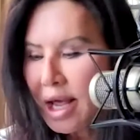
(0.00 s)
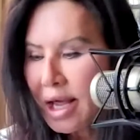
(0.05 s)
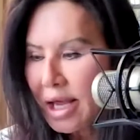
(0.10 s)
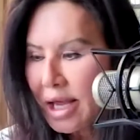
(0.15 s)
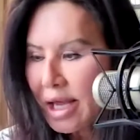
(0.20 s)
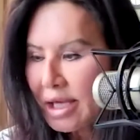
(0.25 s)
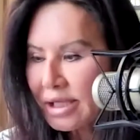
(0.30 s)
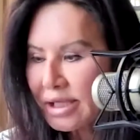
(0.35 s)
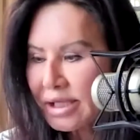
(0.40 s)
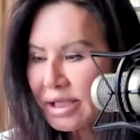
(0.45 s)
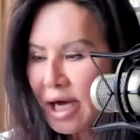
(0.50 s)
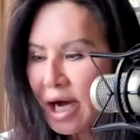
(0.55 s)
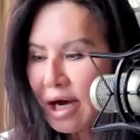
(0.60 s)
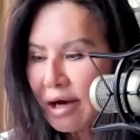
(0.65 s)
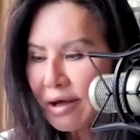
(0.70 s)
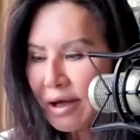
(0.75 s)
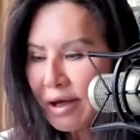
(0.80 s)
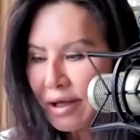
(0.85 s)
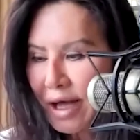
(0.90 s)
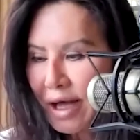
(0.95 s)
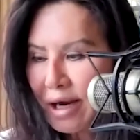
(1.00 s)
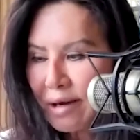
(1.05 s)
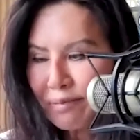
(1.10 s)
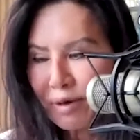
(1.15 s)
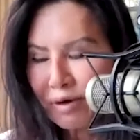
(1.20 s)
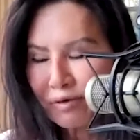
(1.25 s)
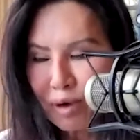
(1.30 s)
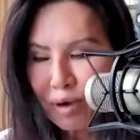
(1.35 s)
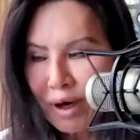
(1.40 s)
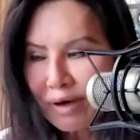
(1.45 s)
It's and
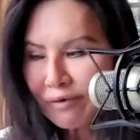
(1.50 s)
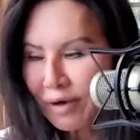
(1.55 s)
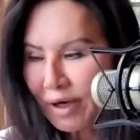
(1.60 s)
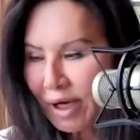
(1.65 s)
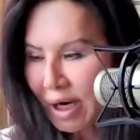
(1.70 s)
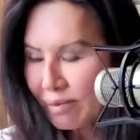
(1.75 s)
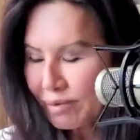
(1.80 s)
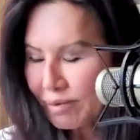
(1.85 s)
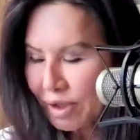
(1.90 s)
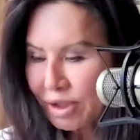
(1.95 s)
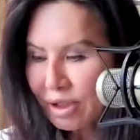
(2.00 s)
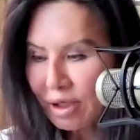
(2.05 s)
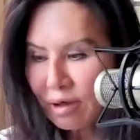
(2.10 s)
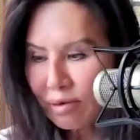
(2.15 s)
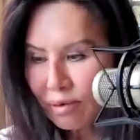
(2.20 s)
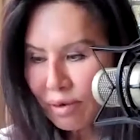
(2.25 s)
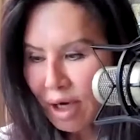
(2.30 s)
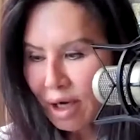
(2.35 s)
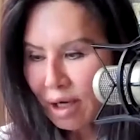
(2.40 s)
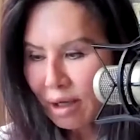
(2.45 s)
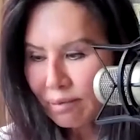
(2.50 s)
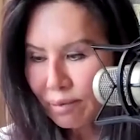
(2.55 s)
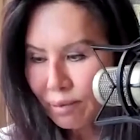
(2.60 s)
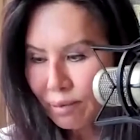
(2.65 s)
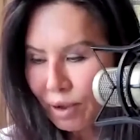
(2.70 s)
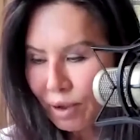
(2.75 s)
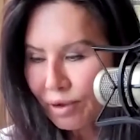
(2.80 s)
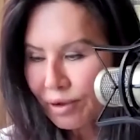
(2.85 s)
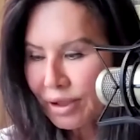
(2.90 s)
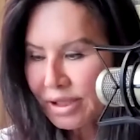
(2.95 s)
before I forget, I'm just going to
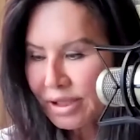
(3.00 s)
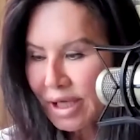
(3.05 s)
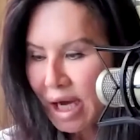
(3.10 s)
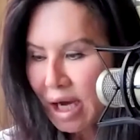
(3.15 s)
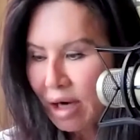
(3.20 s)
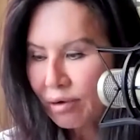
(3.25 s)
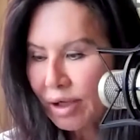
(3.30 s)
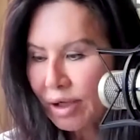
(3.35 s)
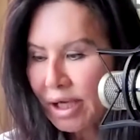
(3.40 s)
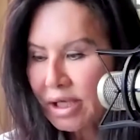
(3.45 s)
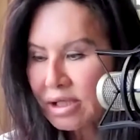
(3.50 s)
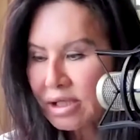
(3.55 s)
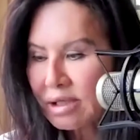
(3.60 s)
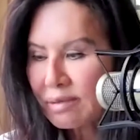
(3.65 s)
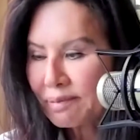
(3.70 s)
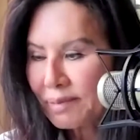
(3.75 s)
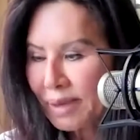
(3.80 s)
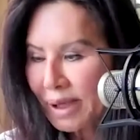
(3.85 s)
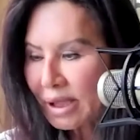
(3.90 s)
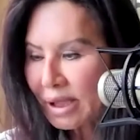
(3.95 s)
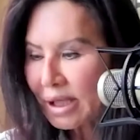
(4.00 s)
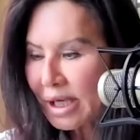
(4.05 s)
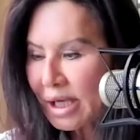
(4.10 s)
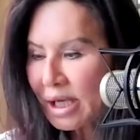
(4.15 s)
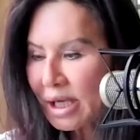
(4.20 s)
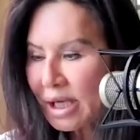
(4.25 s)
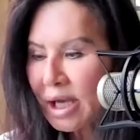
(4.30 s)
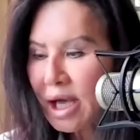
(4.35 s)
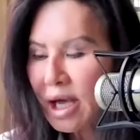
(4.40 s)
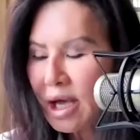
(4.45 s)
blurt this out. It's
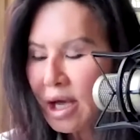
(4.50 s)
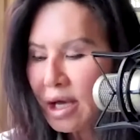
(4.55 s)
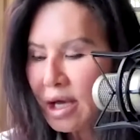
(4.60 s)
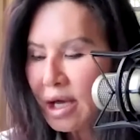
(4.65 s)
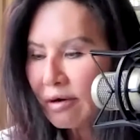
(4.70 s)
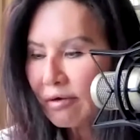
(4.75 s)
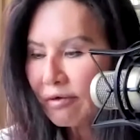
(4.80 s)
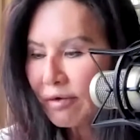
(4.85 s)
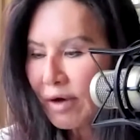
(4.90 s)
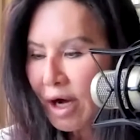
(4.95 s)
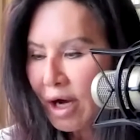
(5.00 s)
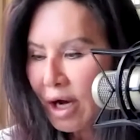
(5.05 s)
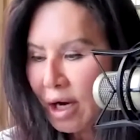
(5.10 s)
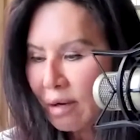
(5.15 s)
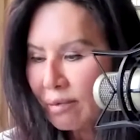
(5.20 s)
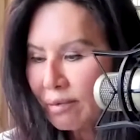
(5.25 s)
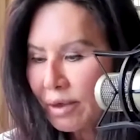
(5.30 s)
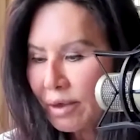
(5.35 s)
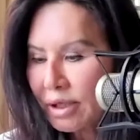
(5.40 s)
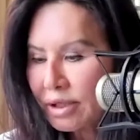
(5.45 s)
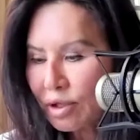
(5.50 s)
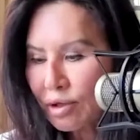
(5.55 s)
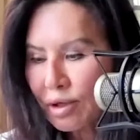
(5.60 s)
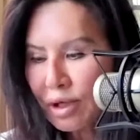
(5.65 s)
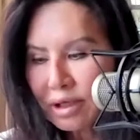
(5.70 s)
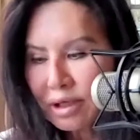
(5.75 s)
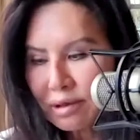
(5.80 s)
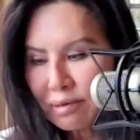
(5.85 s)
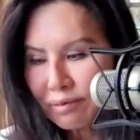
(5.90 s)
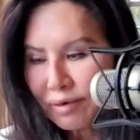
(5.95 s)
bit.ly, so
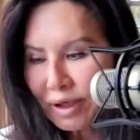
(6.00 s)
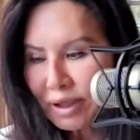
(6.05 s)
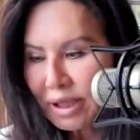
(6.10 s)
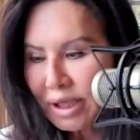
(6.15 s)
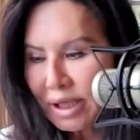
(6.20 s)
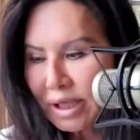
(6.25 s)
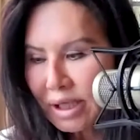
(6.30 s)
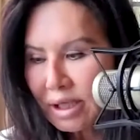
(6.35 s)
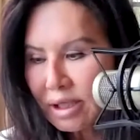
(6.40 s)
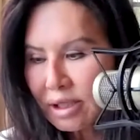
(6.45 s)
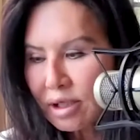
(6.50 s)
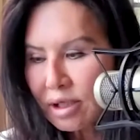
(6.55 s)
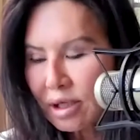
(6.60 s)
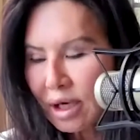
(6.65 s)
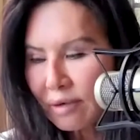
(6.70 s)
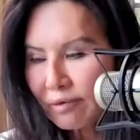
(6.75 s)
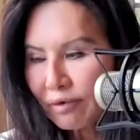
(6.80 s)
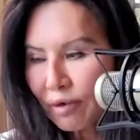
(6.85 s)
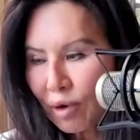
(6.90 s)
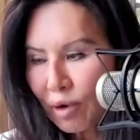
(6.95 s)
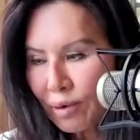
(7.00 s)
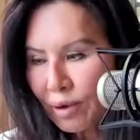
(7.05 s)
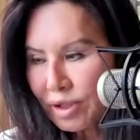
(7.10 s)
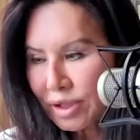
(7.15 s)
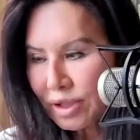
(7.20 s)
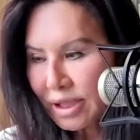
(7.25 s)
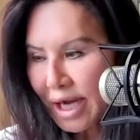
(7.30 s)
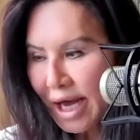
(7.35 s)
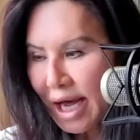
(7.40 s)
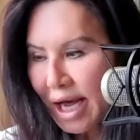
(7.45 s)
bit.ly
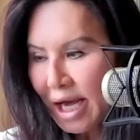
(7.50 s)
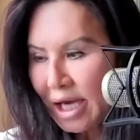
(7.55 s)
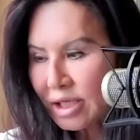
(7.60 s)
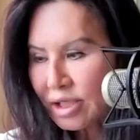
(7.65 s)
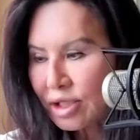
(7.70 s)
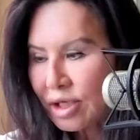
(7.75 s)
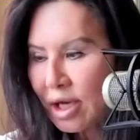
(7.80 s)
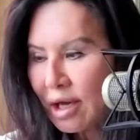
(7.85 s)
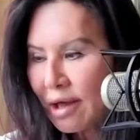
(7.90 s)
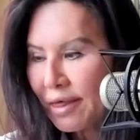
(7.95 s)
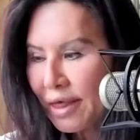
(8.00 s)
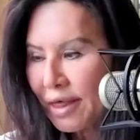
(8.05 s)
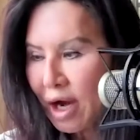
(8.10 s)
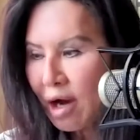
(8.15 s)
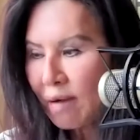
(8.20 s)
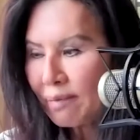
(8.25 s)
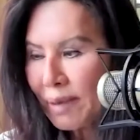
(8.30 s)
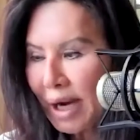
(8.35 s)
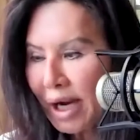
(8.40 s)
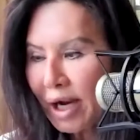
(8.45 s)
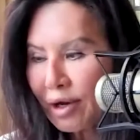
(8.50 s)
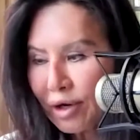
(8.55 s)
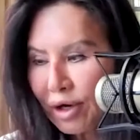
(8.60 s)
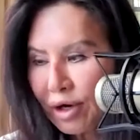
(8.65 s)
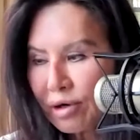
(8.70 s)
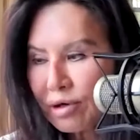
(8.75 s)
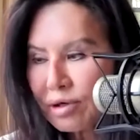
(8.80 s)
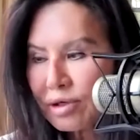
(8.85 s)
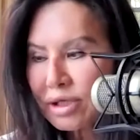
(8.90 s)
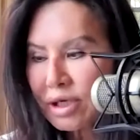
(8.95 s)
/The
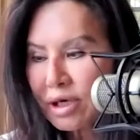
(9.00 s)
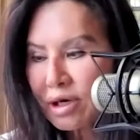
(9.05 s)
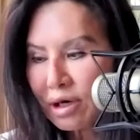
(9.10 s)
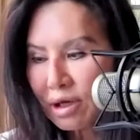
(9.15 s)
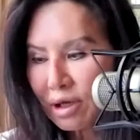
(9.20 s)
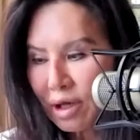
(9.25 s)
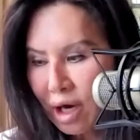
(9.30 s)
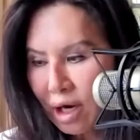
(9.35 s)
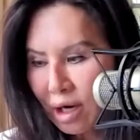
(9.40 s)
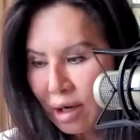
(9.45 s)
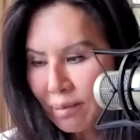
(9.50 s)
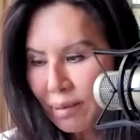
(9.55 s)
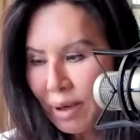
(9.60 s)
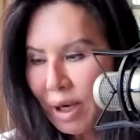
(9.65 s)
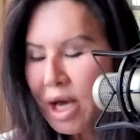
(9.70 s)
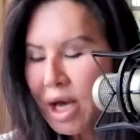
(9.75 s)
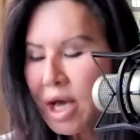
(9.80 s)
Pioneers Club.